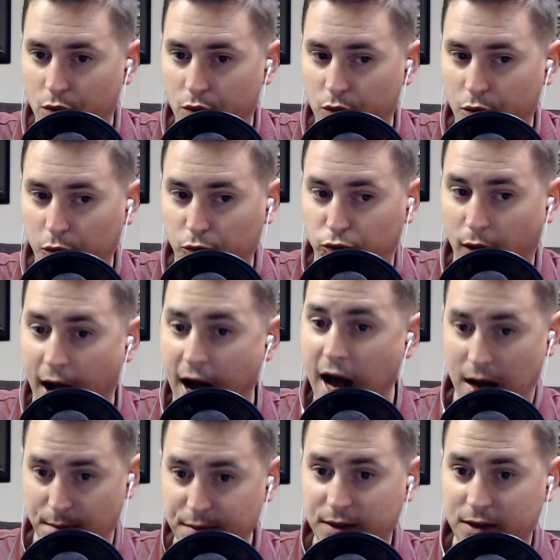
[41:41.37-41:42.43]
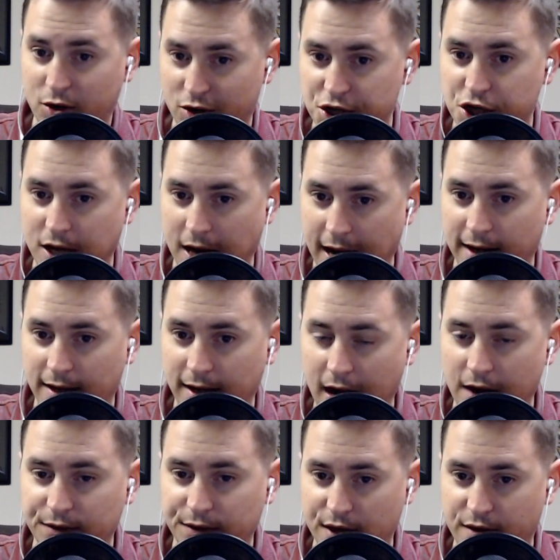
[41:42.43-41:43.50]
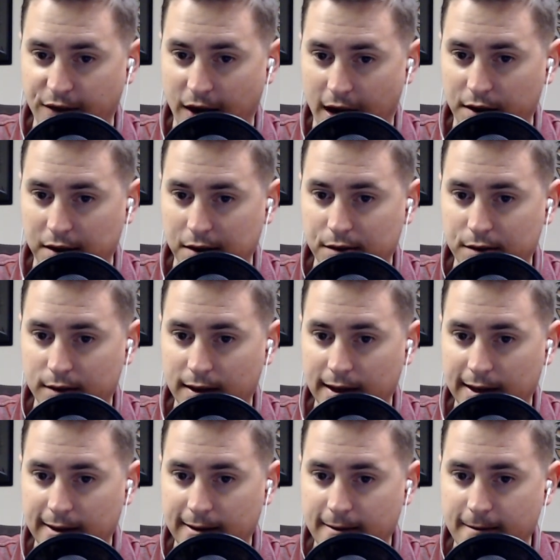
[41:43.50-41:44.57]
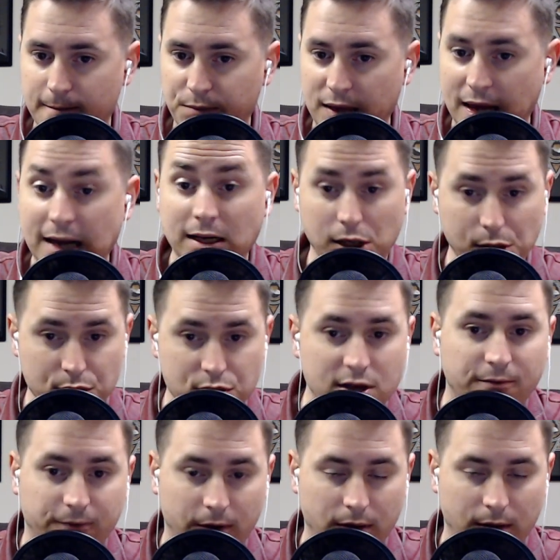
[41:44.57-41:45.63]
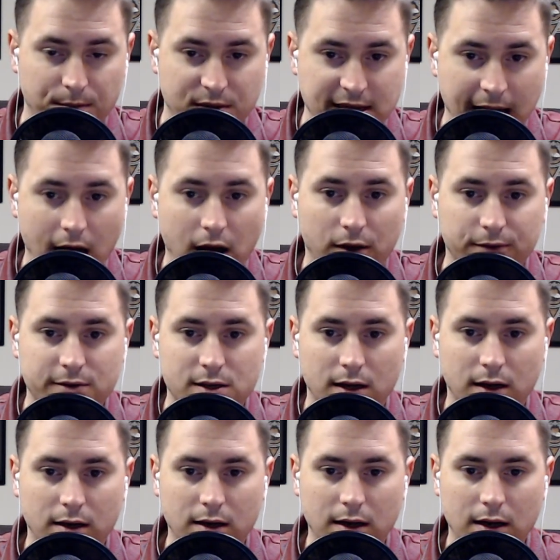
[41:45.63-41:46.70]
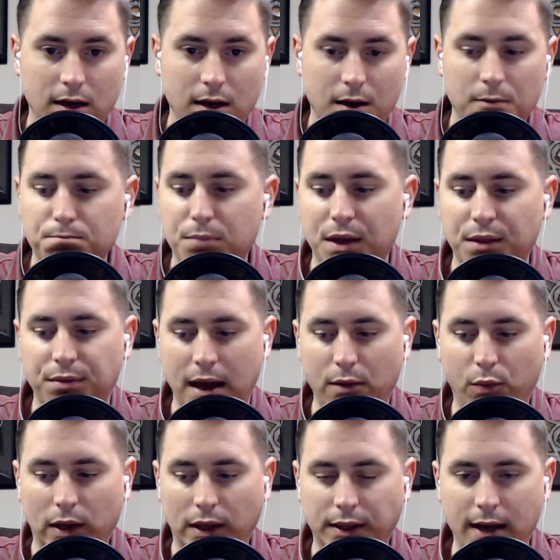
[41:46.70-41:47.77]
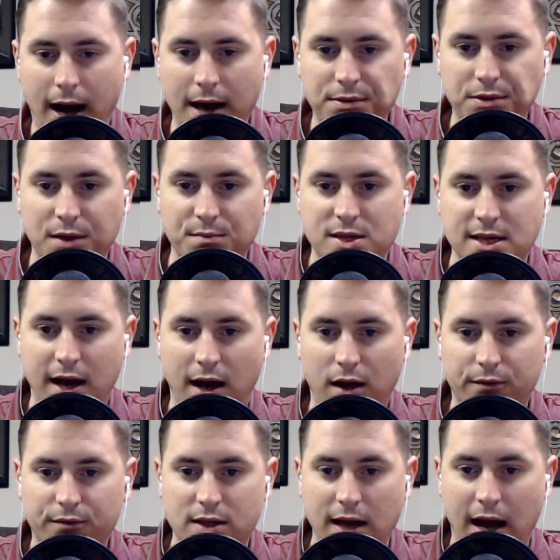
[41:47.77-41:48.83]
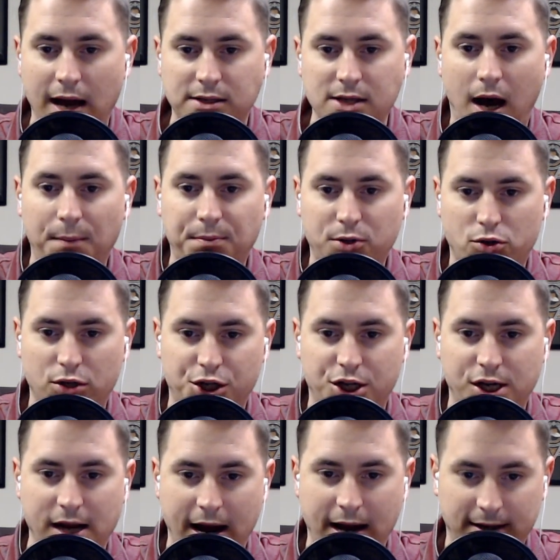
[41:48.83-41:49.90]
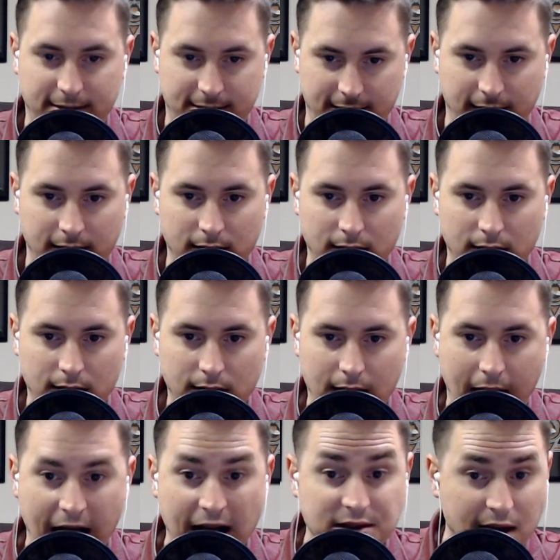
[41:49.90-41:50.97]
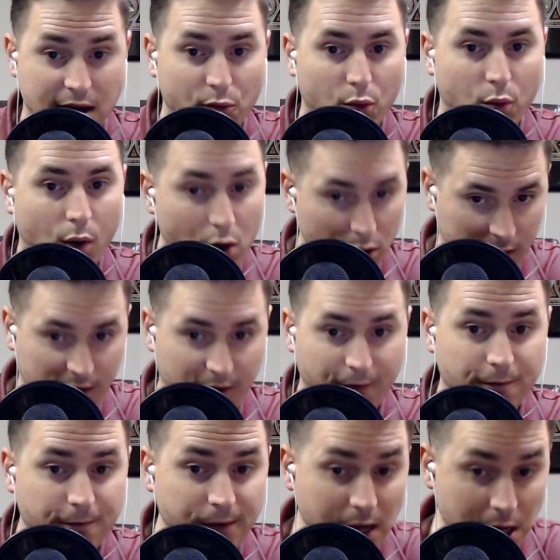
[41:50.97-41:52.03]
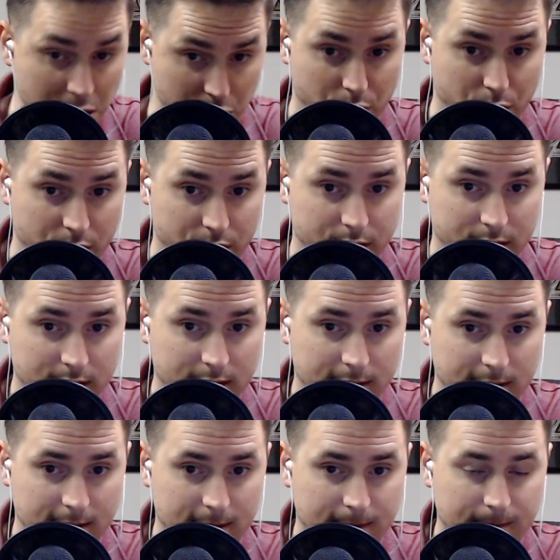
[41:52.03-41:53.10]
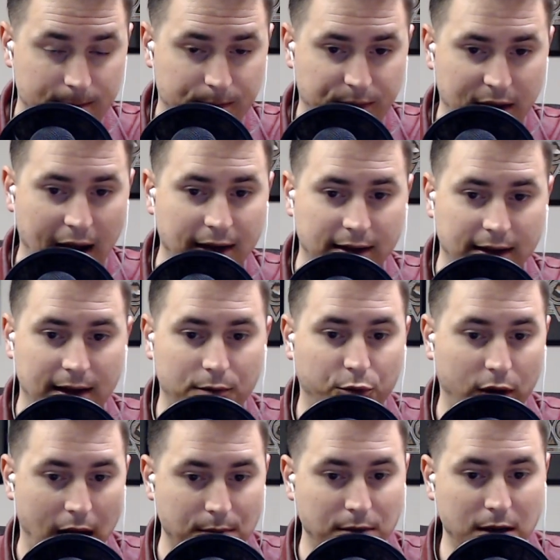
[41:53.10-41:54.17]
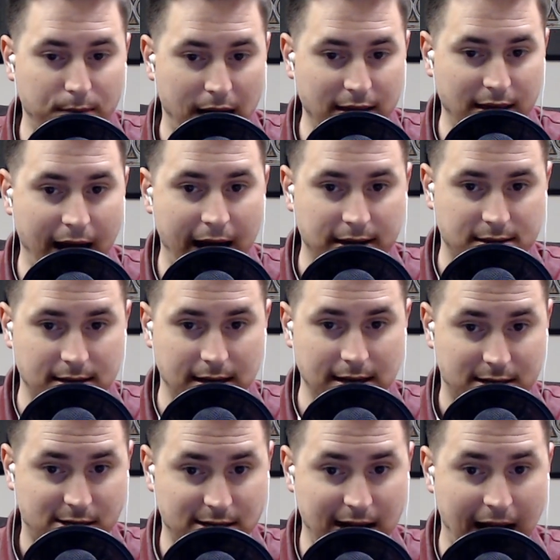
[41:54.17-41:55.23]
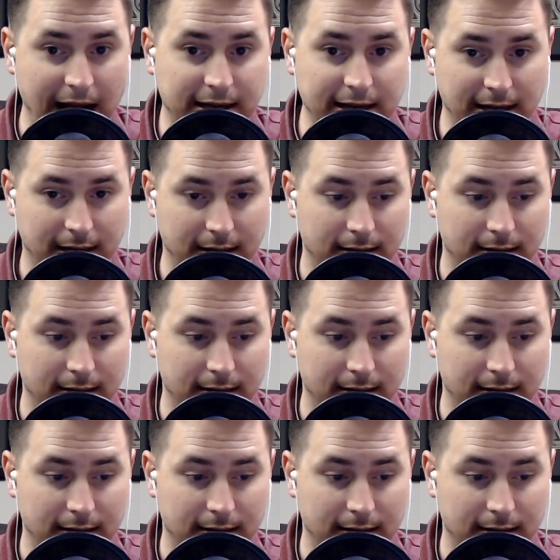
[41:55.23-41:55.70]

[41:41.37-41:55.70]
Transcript: rob Christianity of its value and use it for themselves, but they will not themselves adopt Christianity as a worldview and what I mean by that is is taking